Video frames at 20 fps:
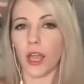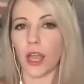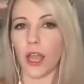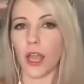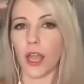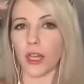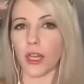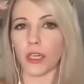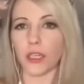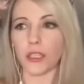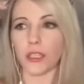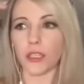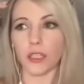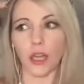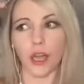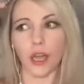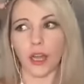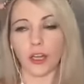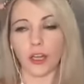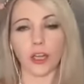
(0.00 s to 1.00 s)
and
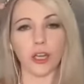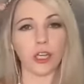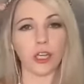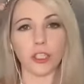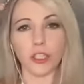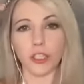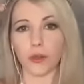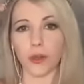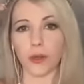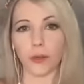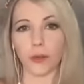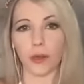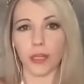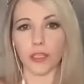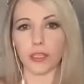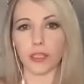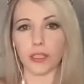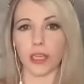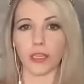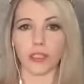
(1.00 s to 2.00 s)
I couldn't do it
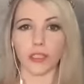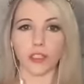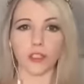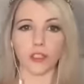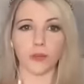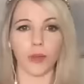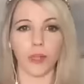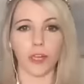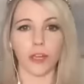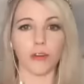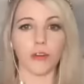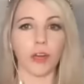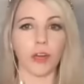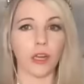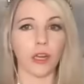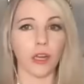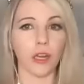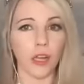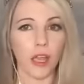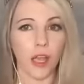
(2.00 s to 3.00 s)
because I had such a
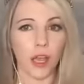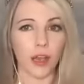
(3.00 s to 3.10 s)
migraine.